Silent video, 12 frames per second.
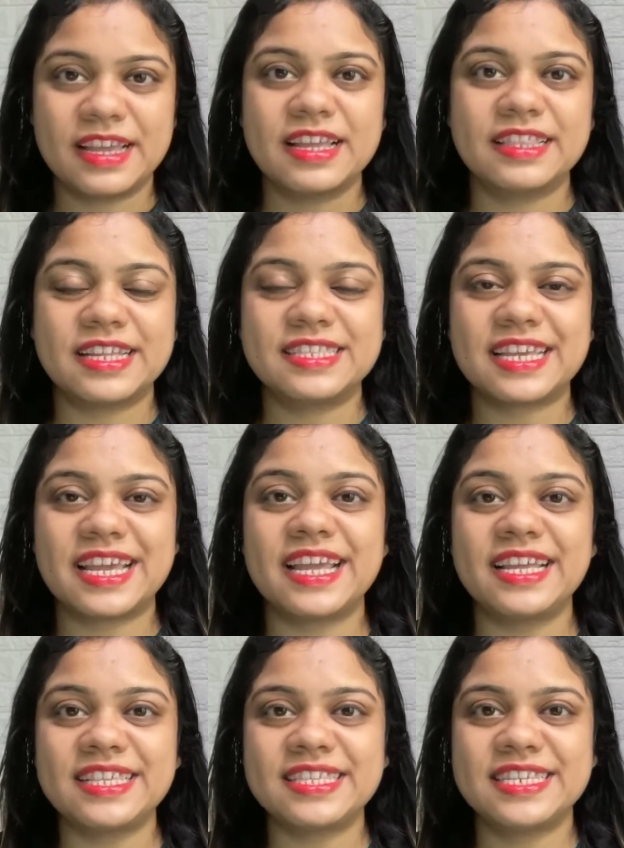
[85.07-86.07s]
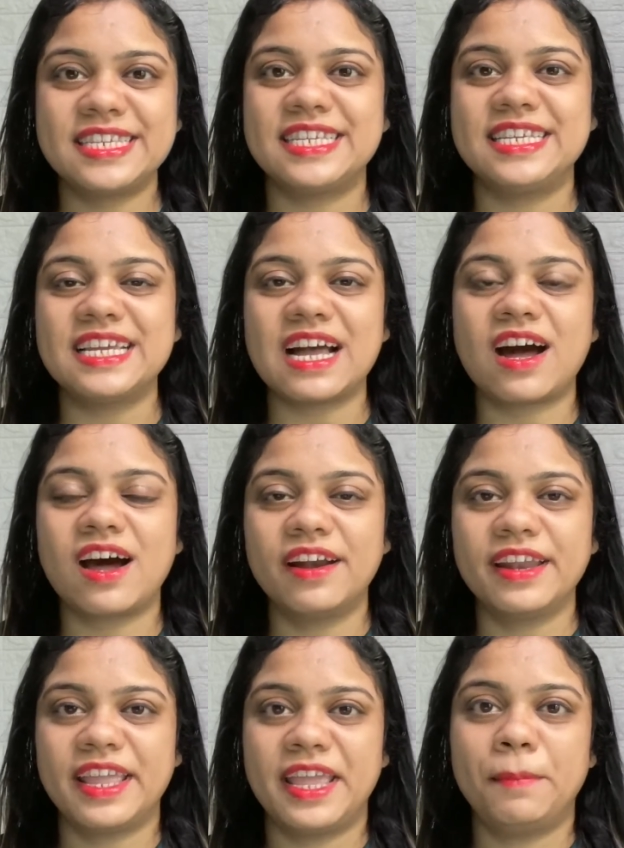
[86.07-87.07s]
That's
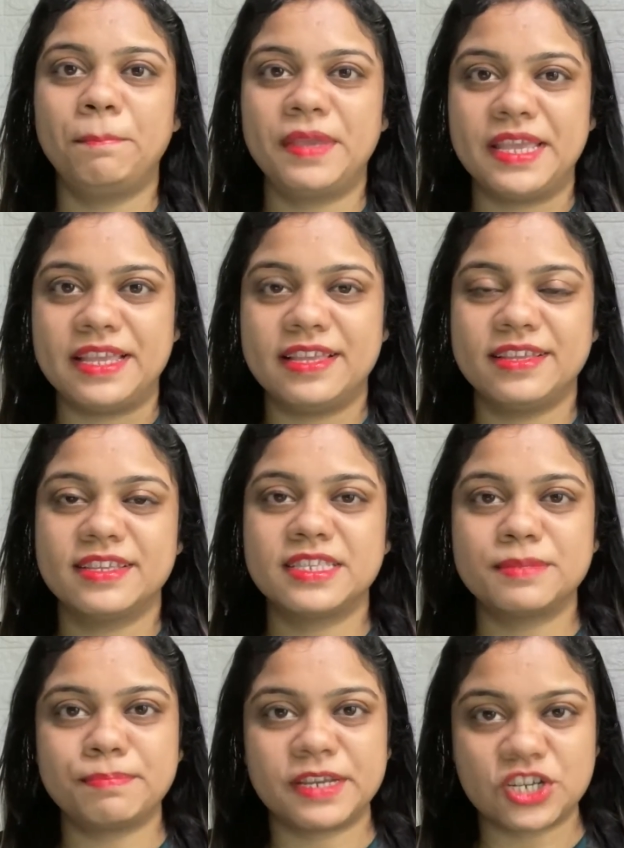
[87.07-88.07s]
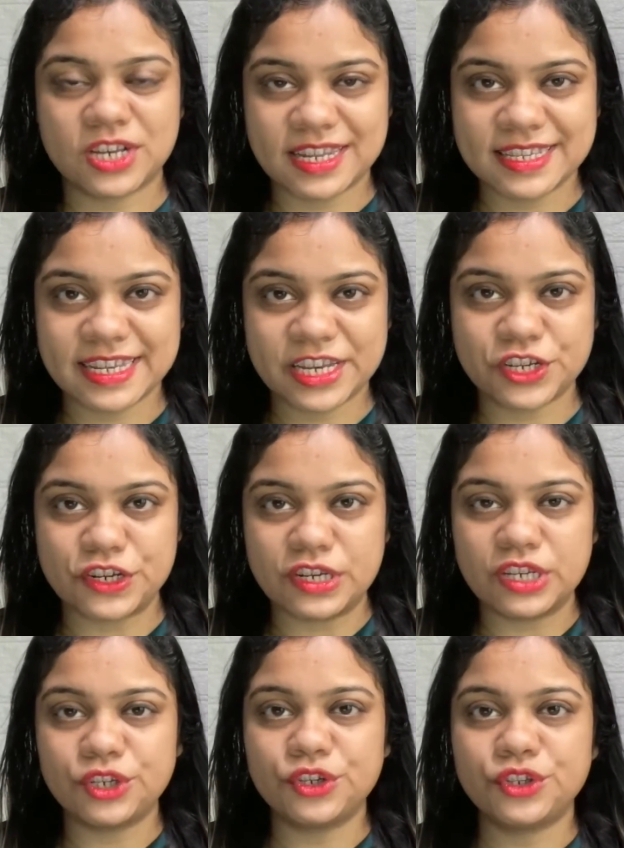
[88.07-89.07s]
STRAP. Specialization,
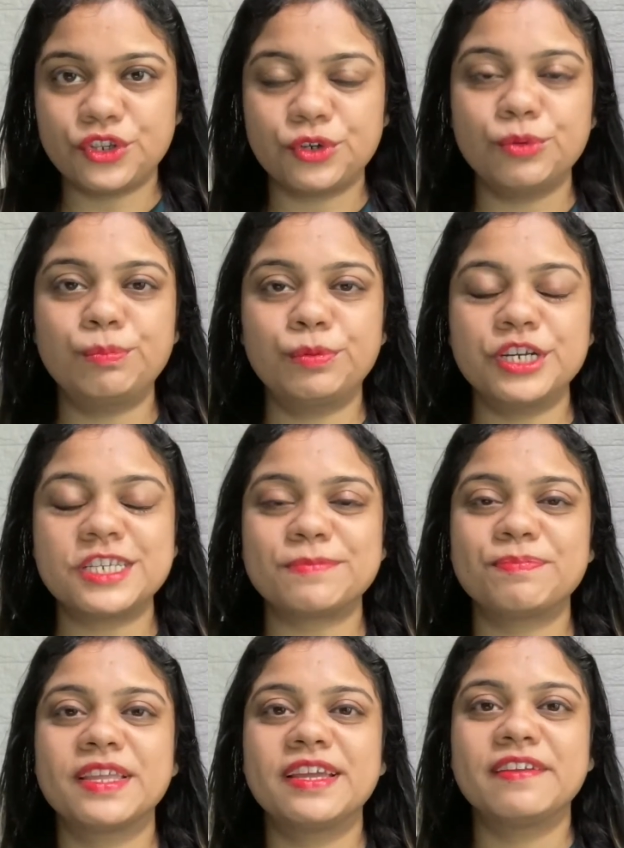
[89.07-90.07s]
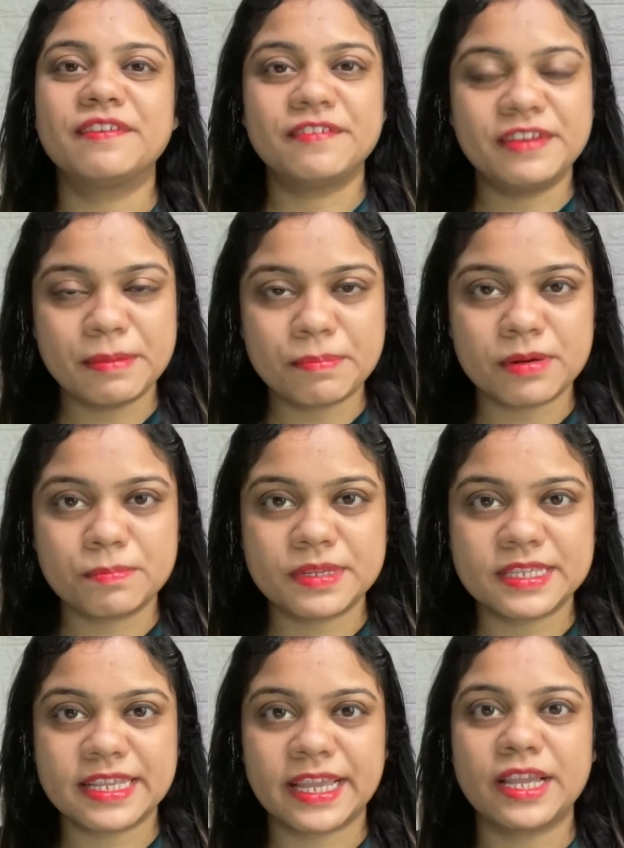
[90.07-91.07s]
Throughput,
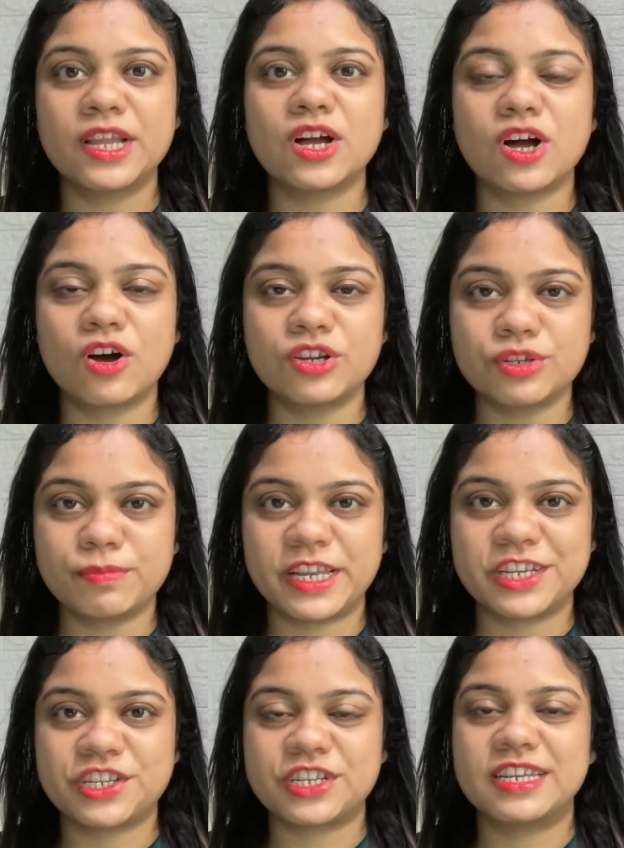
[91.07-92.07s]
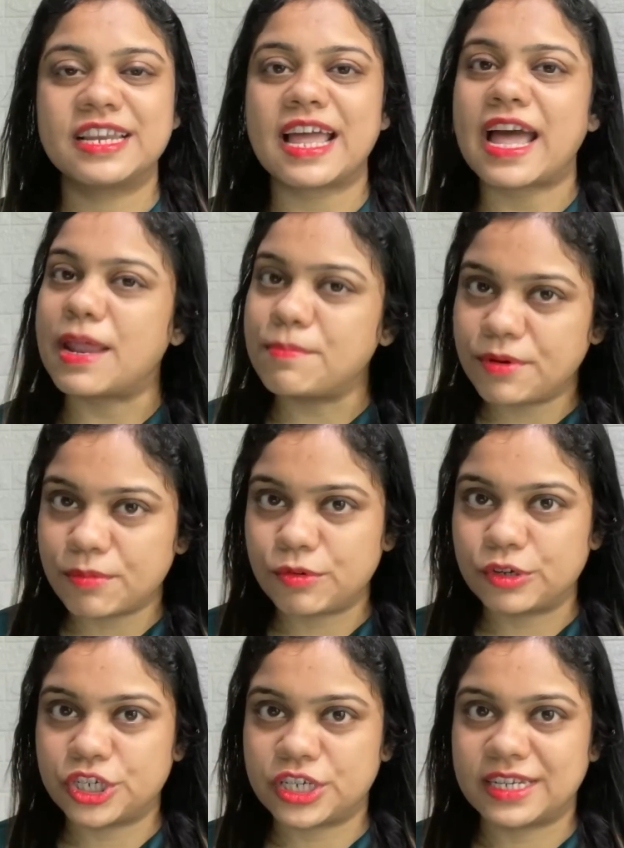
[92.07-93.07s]
Repurposing, Automation and
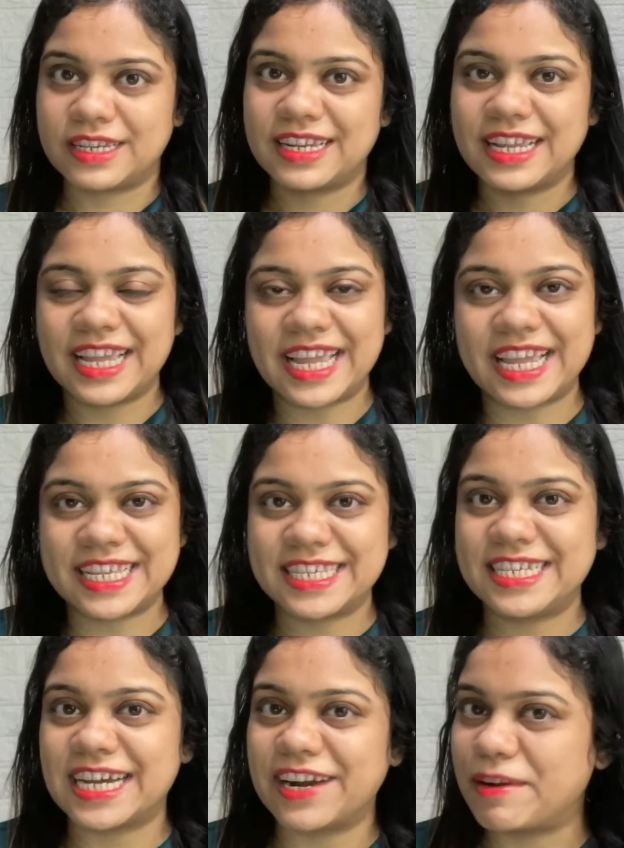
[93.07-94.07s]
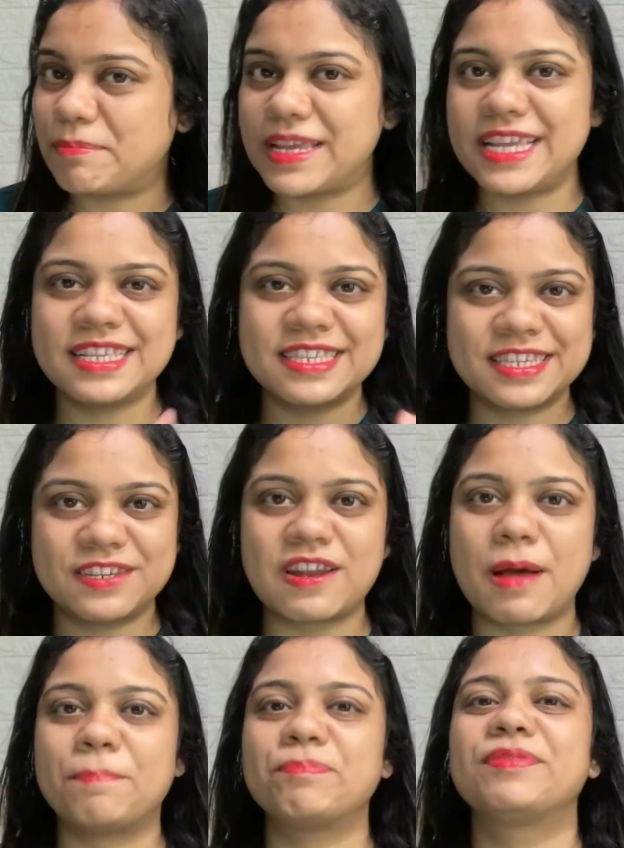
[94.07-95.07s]
Promotion.
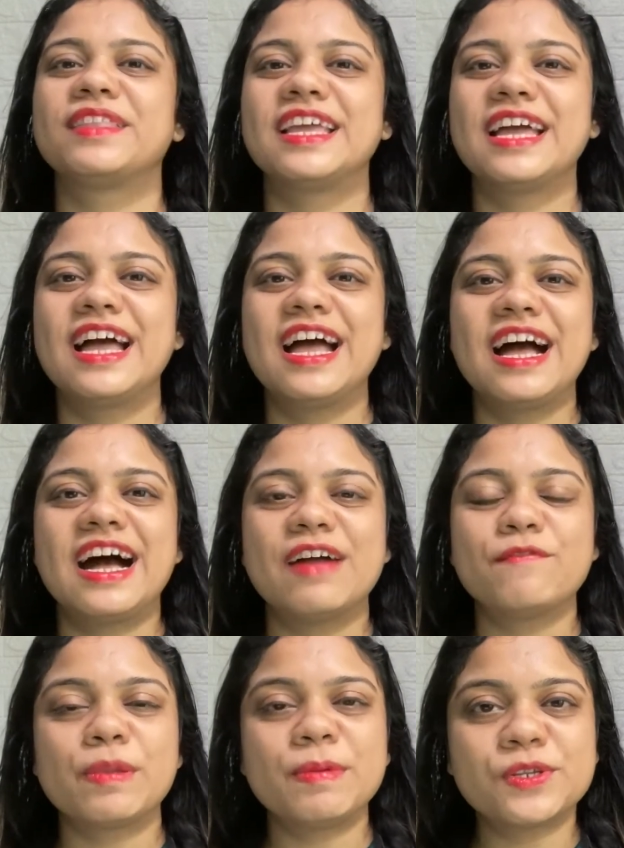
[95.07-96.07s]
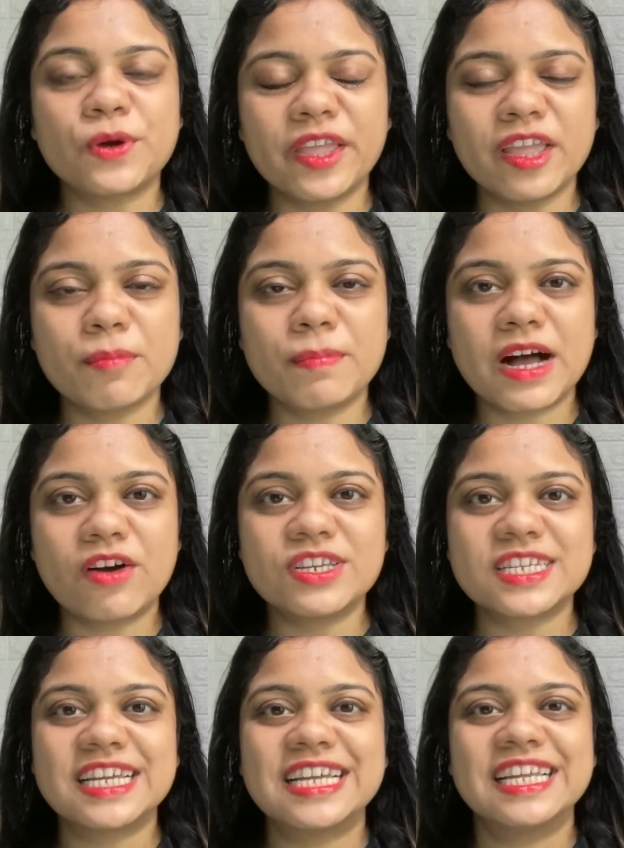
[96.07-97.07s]
STRAP. We'll be talking about
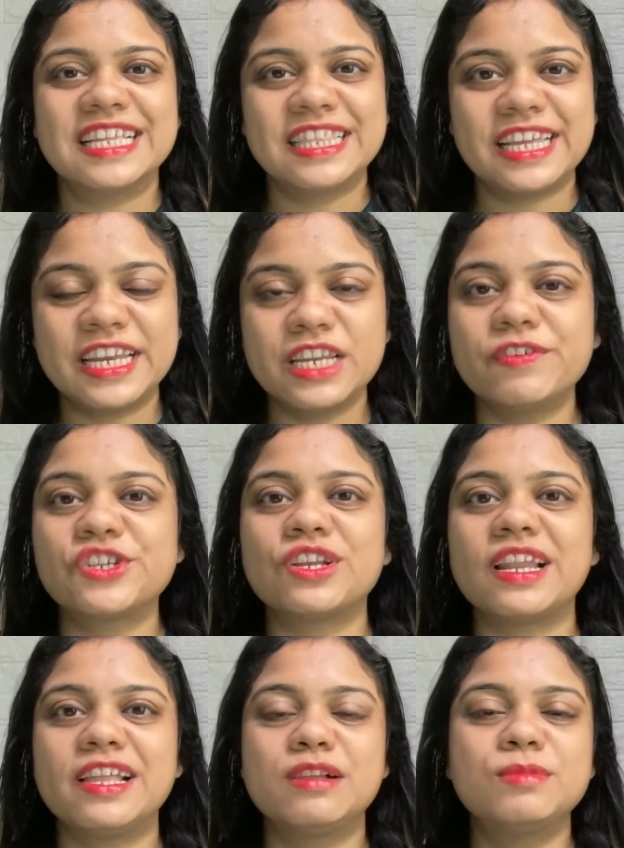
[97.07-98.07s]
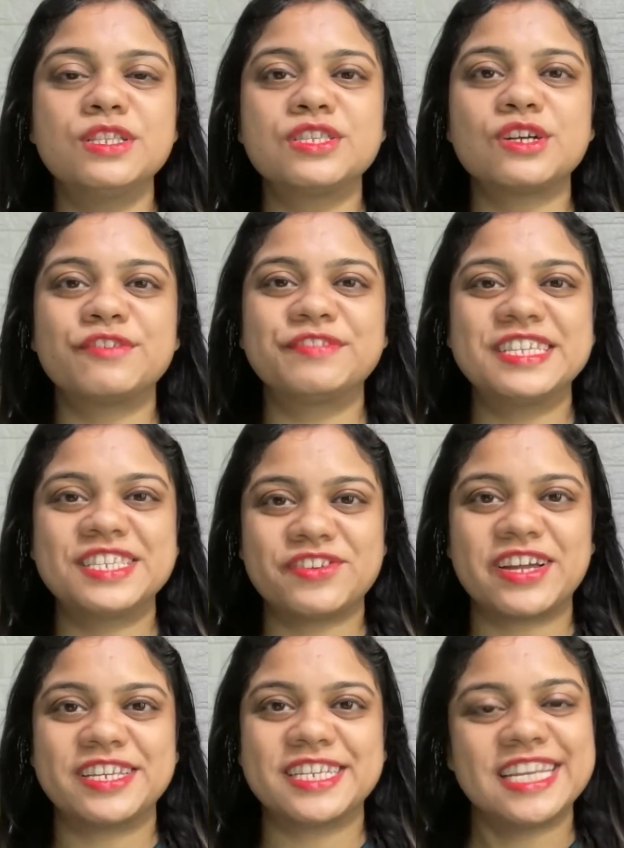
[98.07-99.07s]
the individual elements of this
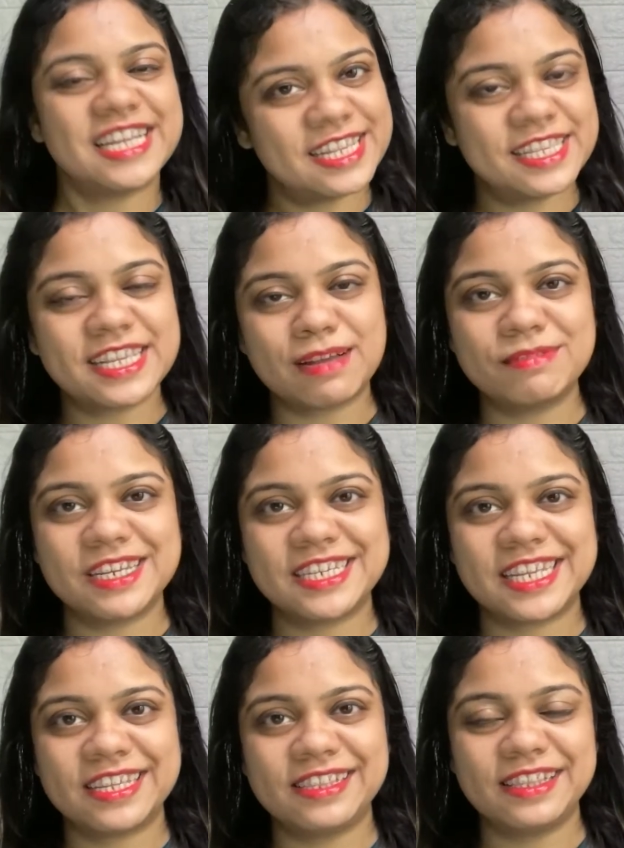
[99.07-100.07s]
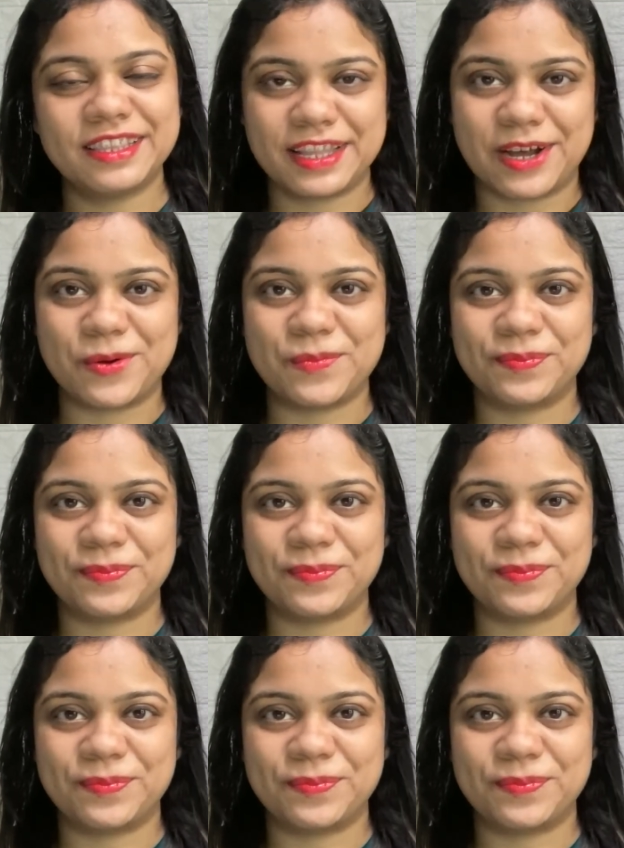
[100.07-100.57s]
strategy in some detail now.